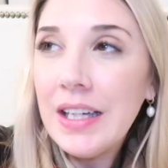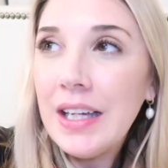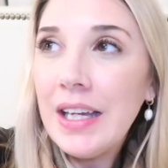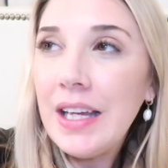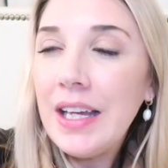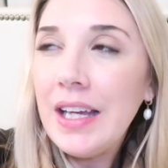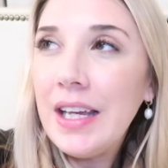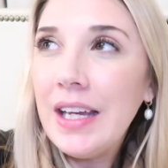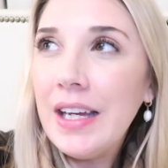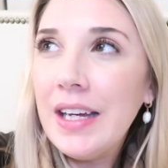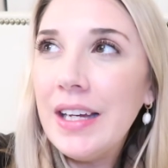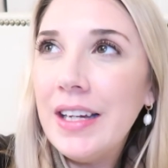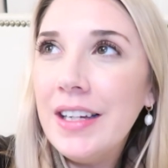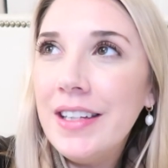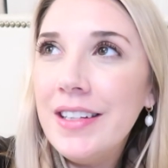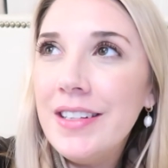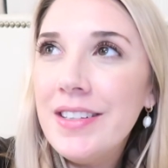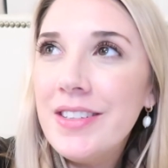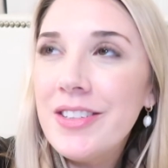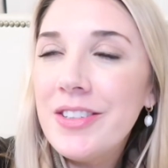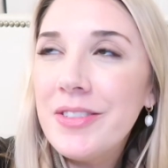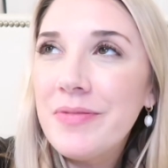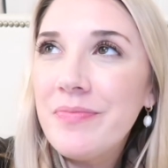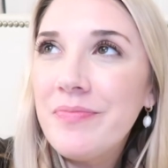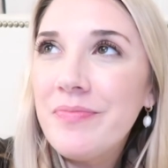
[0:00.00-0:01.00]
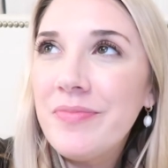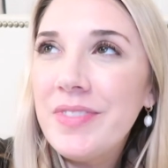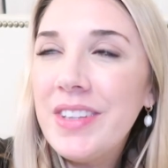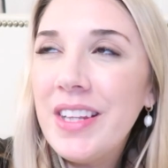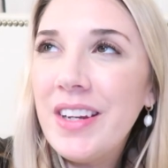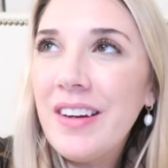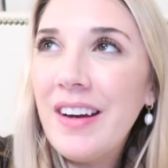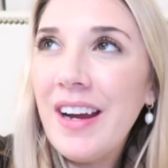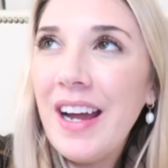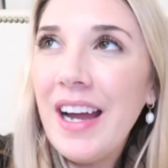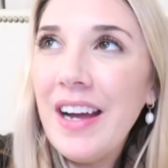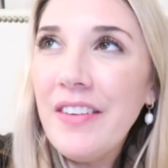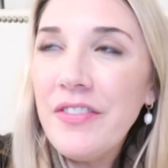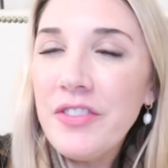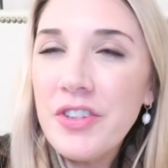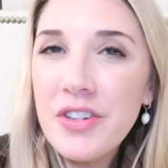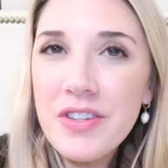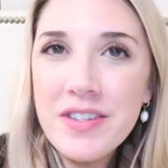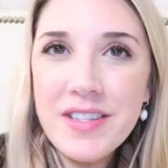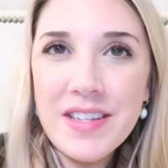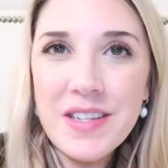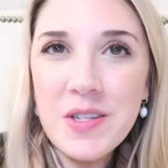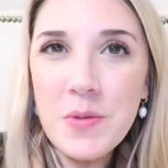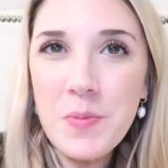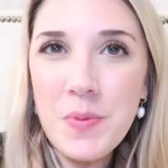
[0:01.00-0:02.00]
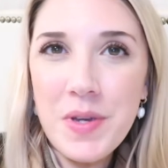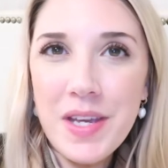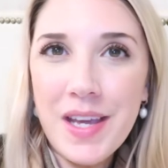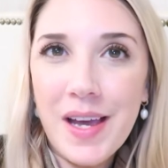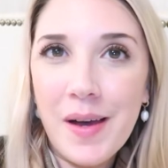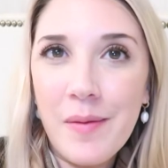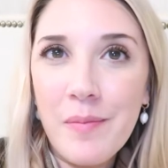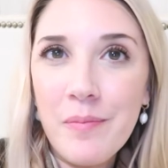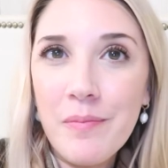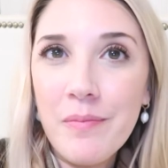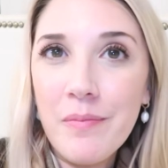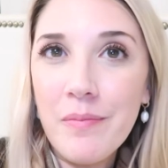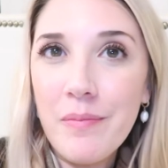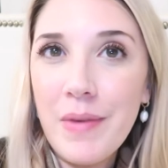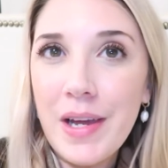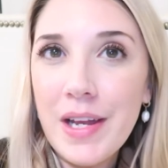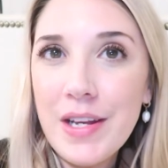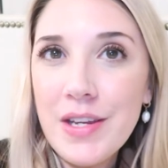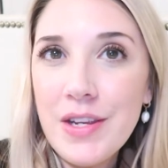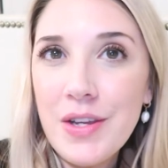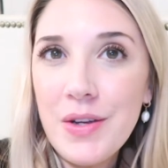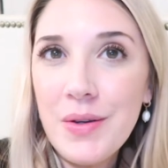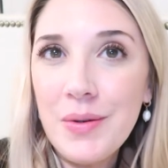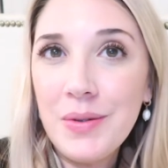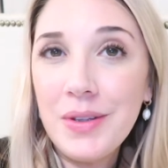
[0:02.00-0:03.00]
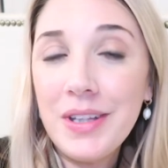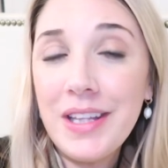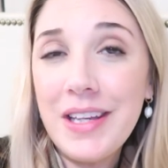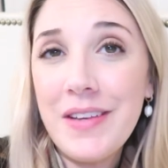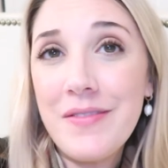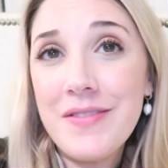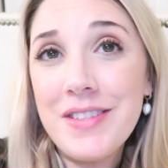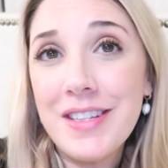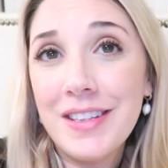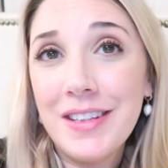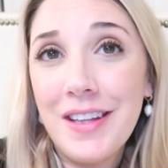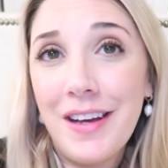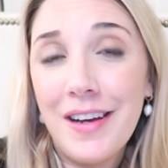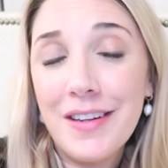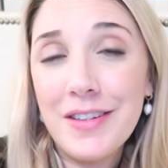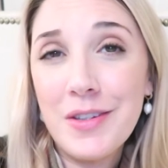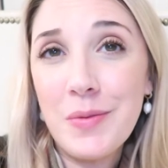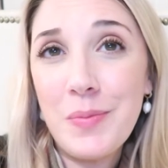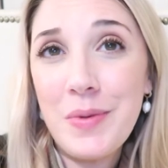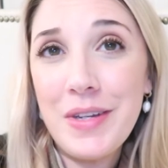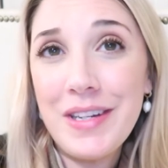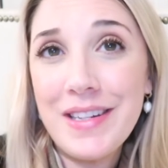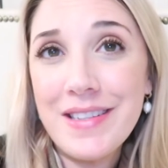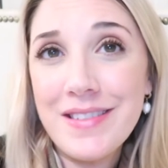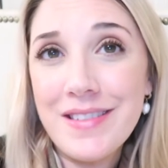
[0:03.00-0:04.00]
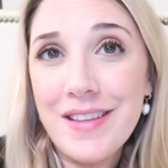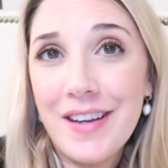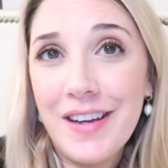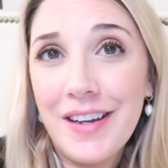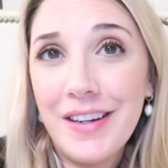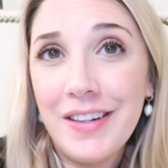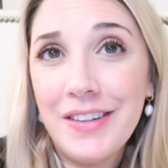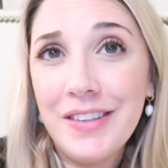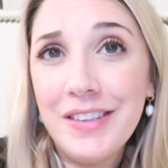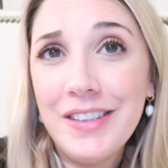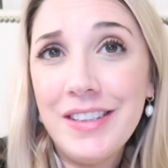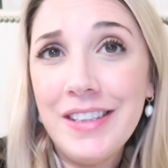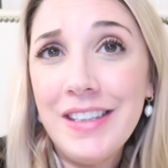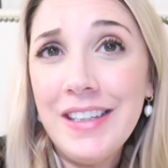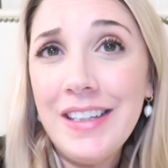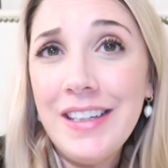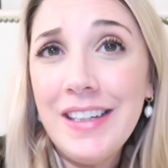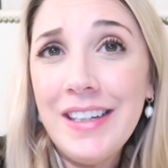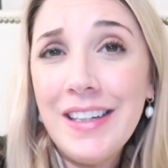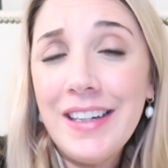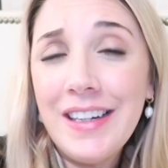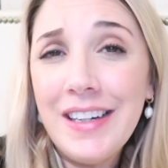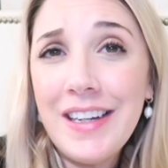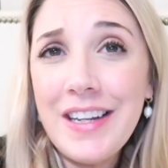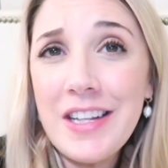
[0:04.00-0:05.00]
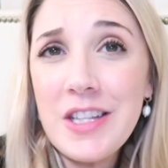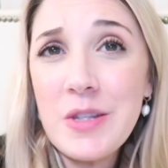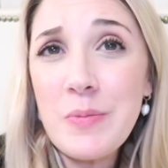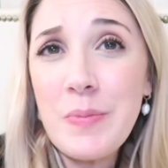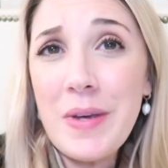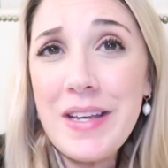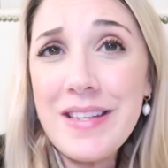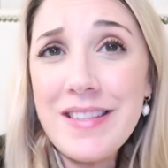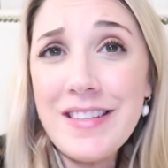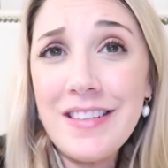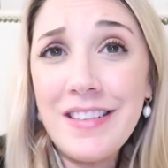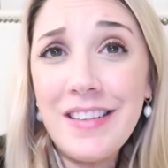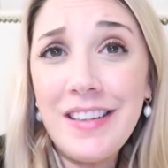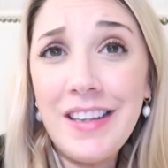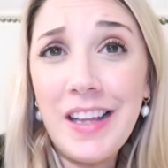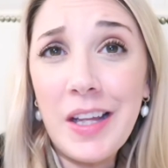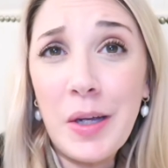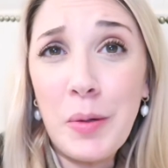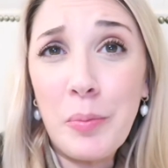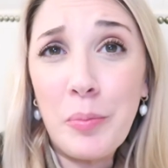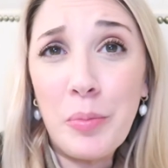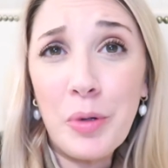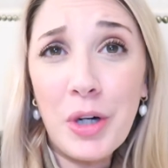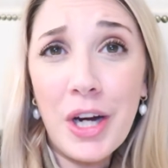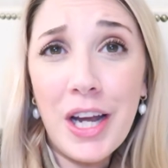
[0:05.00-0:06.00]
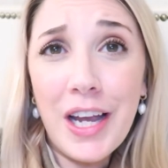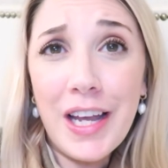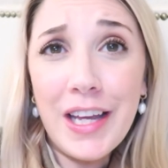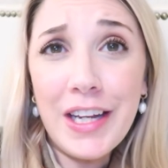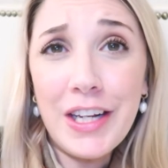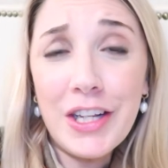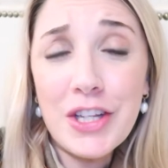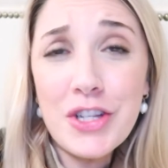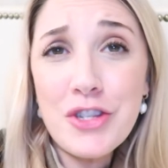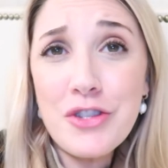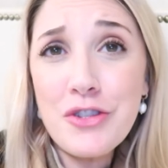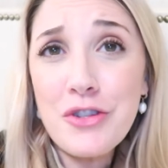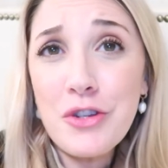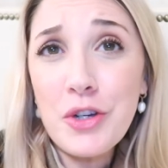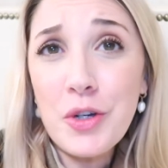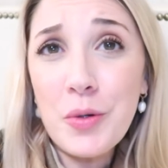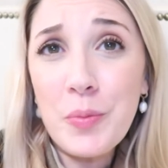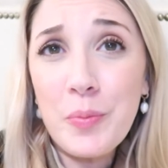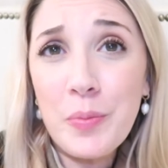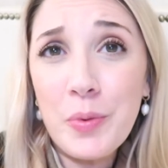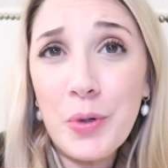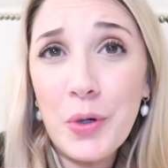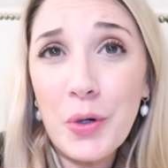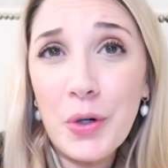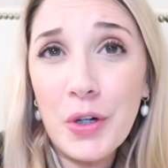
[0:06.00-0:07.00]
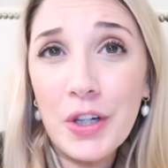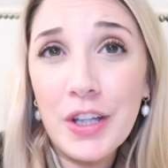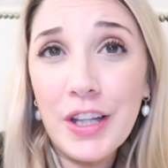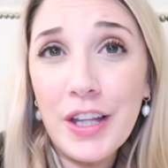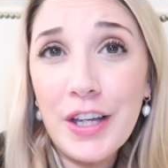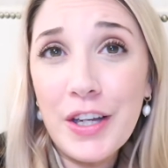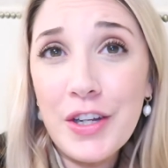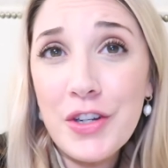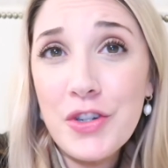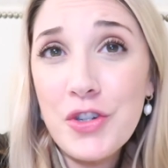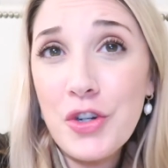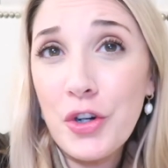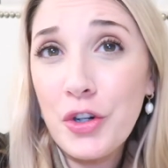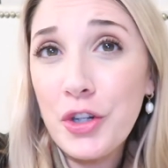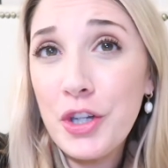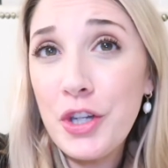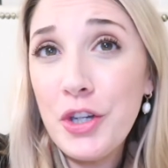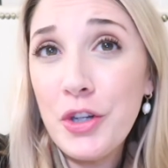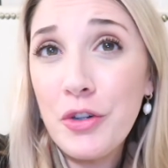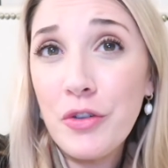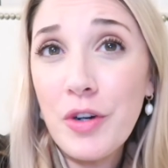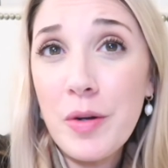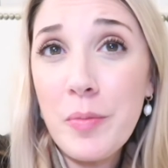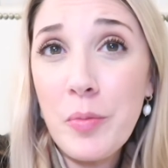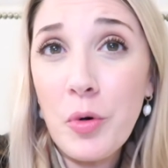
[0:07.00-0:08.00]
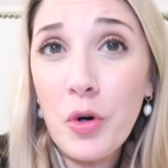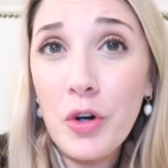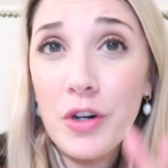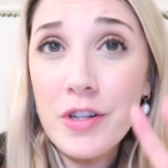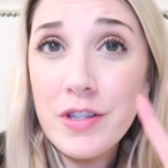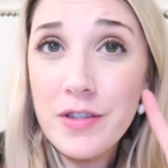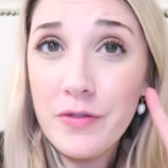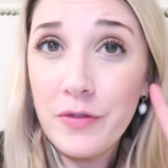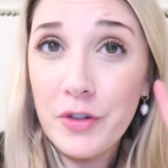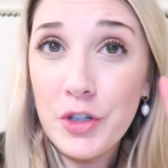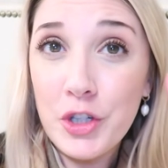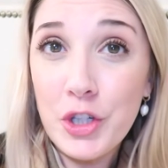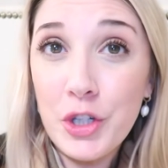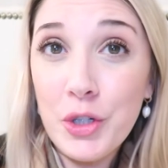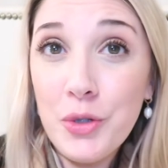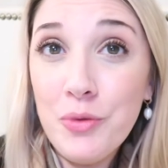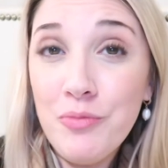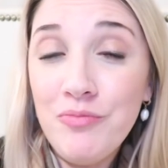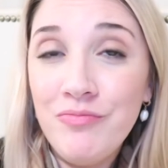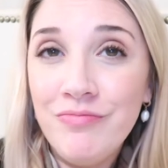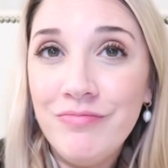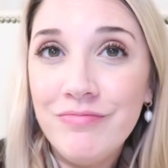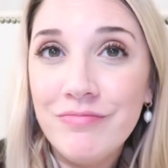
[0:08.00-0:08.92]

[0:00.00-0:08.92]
And their after six p m menu leaves a lot to be desired. It's basically like bread, soup, or like charcuterie boards for two.